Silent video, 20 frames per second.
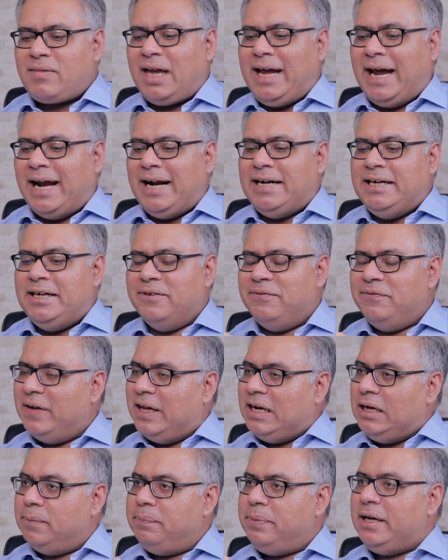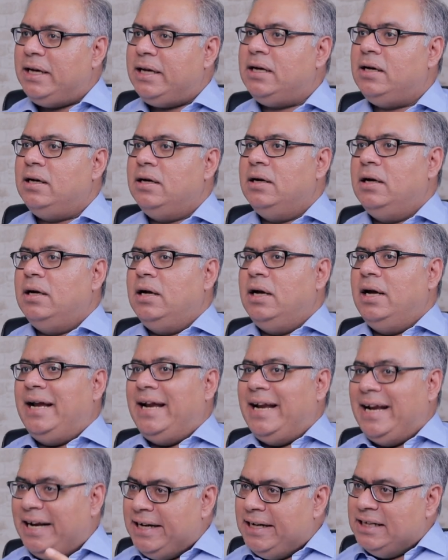And developing
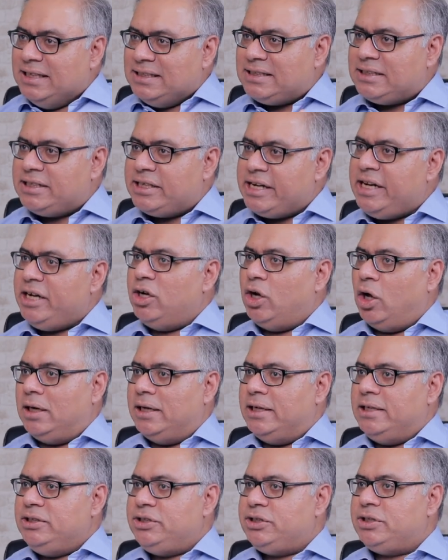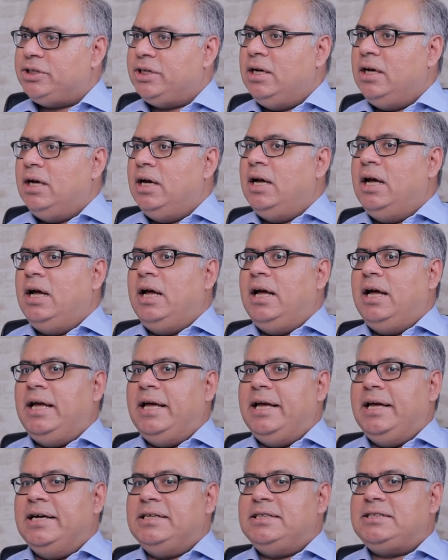industry knowledge
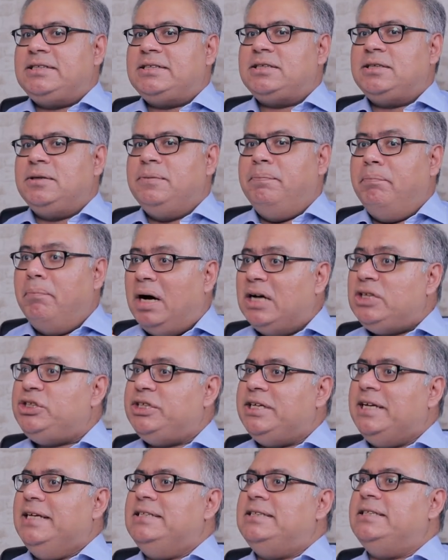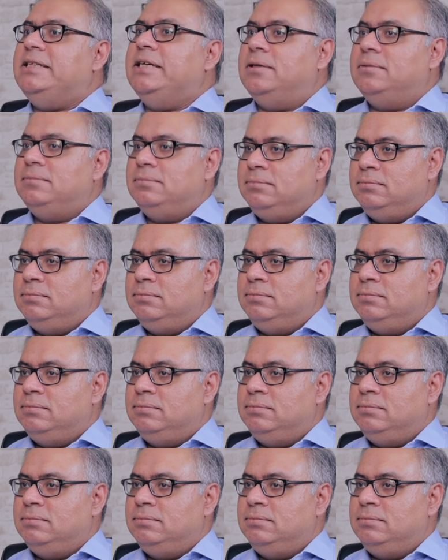is much easier.